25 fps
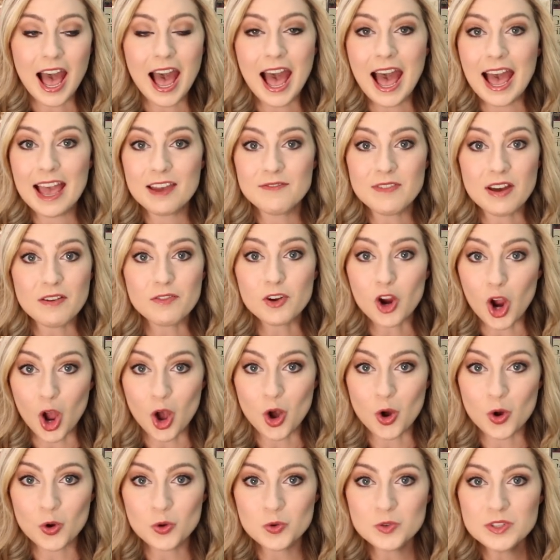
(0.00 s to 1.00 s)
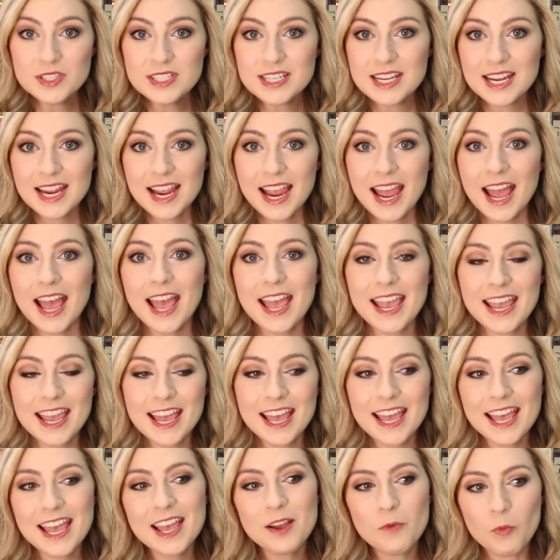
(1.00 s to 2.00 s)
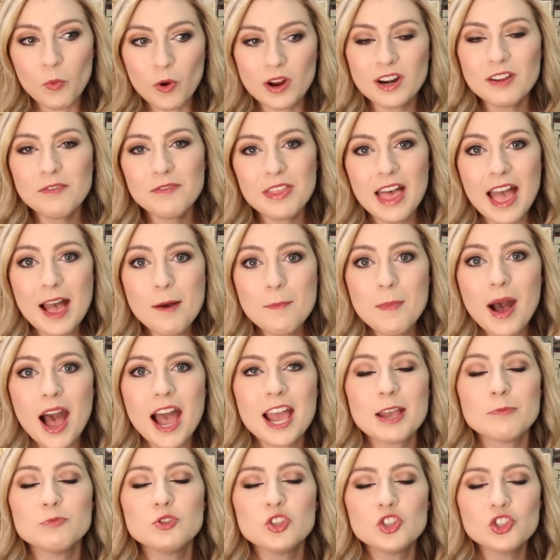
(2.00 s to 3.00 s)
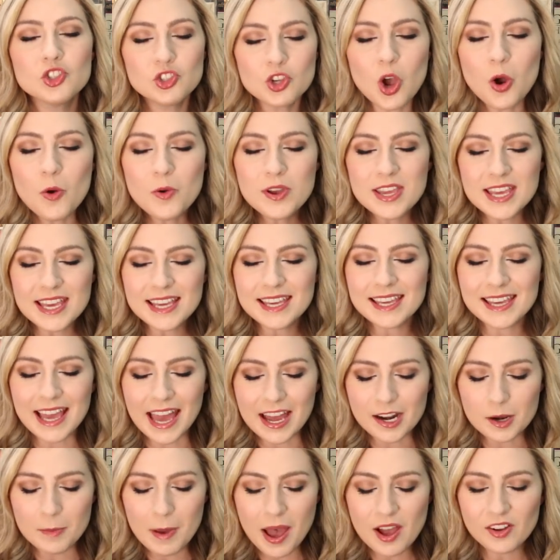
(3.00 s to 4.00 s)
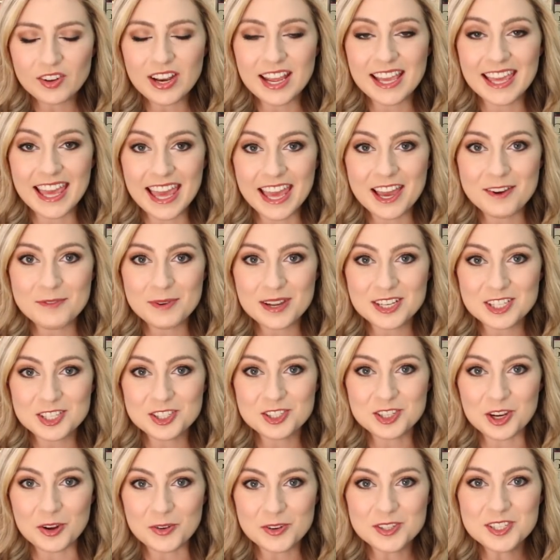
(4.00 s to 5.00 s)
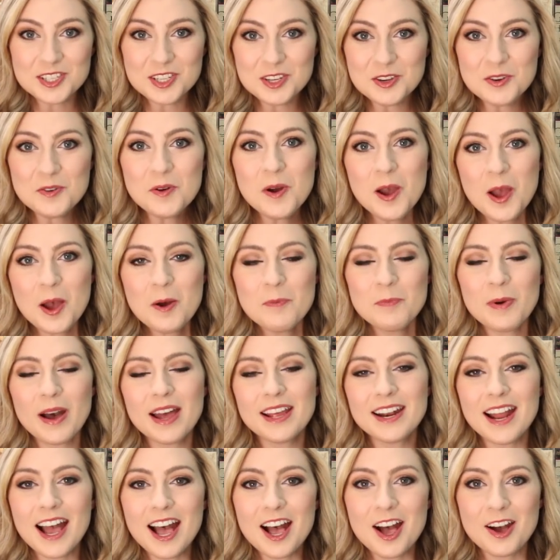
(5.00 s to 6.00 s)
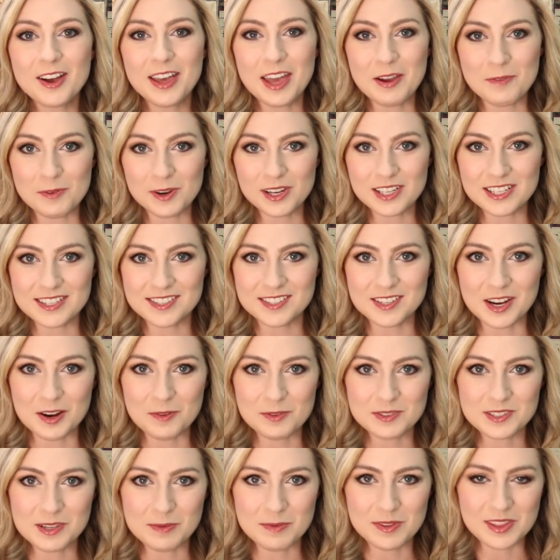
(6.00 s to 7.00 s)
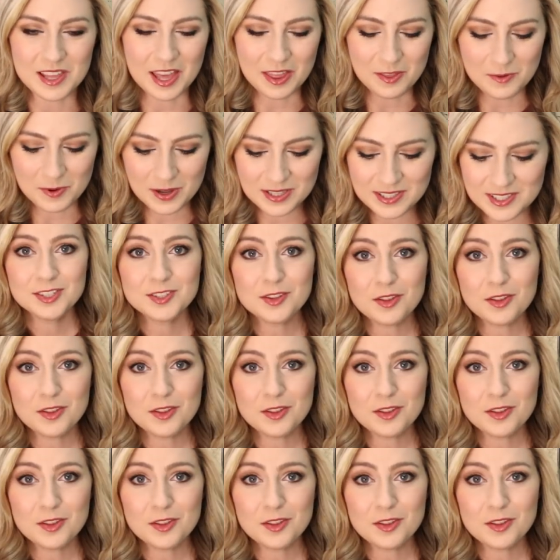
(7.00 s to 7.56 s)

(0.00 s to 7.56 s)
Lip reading: I've ever owned. One of them I'm so geeking out about and I can't wait to show it to you, but okay, we're gonna start with some of the other ones.